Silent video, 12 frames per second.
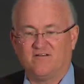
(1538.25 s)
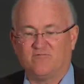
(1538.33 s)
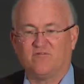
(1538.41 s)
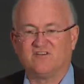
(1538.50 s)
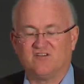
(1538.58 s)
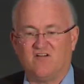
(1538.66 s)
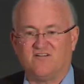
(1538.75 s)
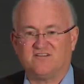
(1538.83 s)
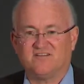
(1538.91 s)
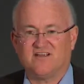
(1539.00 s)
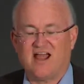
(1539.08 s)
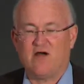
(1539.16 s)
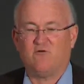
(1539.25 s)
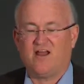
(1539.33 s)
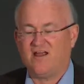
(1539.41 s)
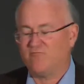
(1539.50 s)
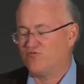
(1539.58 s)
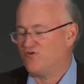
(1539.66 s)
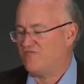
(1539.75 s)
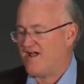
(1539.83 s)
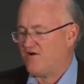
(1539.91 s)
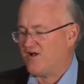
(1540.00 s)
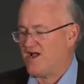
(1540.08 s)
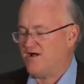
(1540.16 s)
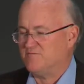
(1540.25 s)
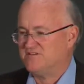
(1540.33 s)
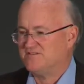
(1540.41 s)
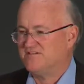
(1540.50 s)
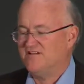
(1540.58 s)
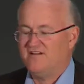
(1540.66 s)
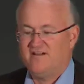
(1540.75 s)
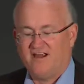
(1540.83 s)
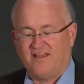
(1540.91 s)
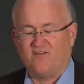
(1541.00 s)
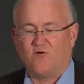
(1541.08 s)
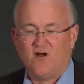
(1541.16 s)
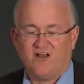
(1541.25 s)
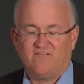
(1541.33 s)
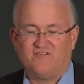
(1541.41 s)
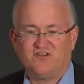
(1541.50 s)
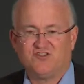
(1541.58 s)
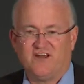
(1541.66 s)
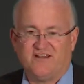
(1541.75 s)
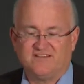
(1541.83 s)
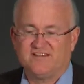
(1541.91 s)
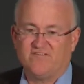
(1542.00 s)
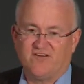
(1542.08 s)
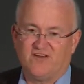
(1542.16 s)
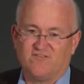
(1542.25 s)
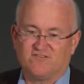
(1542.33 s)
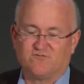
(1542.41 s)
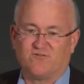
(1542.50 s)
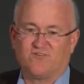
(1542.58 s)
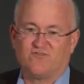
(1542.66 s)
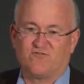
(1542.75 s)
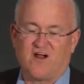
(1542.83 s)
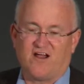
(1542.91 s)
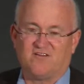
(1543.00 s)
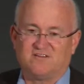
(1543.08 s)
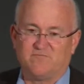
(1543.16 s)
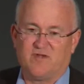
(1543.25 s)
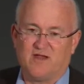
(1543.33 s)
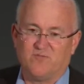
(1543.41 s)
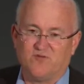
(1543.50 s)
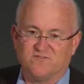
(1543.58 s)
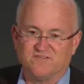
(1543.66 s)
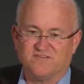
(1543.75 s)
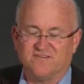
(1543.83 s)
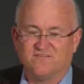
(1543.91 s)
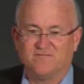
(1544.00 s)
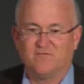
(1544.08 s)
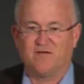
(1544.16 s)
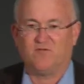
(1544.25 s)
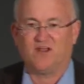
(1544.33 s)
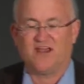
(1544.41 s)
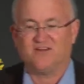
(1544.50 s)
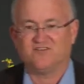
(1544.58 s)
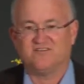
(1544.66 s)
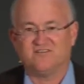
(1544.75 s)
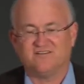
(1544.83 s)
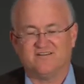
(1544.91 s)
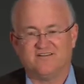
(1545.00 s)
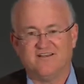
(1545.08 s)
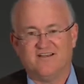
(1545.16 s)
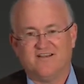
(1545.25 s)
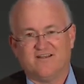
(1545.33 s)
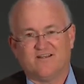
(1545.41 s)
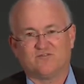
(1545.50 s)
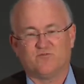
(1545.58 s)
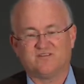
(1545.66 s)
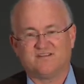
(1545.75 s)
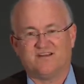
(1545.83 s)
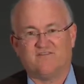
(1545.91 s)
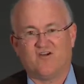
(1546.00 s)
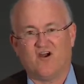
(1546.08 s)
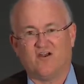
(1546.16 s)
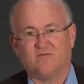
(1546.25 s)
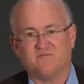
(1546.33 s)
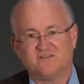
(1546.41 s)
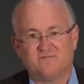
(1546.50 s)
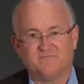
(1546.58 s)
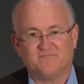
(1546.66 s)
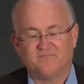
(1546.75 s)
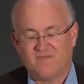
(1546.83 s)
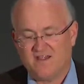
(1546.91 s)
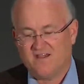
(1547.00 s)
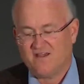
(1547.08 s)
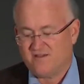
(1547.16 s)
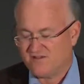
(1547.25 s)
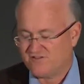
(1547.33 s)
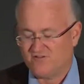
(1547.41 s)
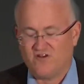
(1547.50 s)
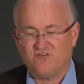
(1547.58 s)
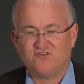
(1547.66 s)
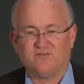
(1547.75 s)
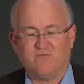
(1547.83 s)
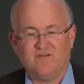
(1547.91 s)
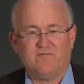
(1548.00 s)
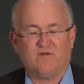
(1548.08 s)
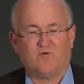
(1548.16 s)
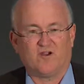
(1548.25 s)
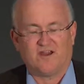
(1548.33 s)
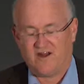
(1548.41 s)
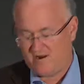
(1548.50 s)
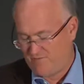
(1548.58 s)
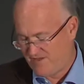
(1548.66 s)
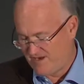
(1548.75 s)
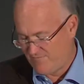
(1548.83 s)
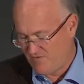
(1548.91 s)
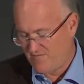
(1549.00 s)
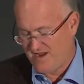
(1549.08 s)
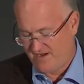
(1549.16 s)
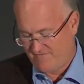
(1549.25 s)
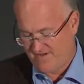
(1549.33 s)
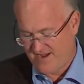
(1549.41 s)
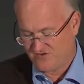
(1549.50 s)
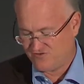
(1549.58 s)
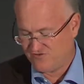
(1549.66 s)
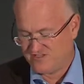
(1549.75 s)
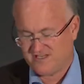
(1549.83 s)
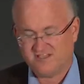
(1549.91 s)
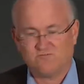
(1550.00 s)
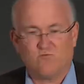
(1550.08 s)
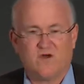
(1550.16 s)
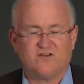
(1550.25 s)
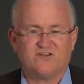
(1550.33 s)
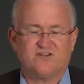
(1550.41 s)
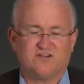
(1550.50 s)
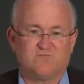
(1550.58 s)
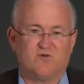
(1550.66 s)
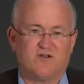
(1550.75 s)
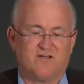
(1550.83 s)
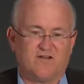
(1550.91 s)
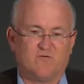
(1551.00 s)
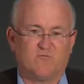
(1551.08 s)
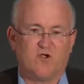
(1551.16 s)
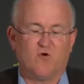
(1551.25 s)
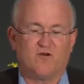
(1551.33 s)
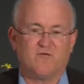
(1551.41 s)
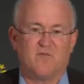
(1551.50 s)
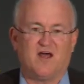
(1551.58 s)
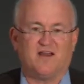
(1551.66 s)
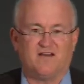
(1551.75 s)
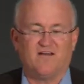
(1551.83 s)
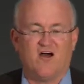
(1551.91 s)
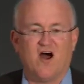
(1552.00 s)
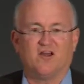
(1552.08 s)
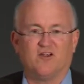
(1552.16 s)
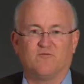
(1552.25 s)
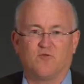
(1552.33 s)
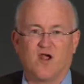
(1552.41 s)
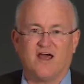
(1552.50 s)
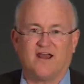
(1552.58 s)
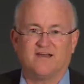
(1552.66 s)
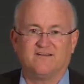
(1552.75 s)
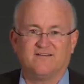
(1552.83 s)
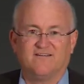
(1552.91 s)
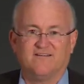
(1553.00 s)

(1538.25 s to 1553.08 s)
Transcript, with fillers: result? How will I improve outcomes? And they're all envisioning seven years worth of trials and papers and publications and twisting of arms. So the notion we've been working on with a number of manufacturers is why don't you just put a reorder button on your product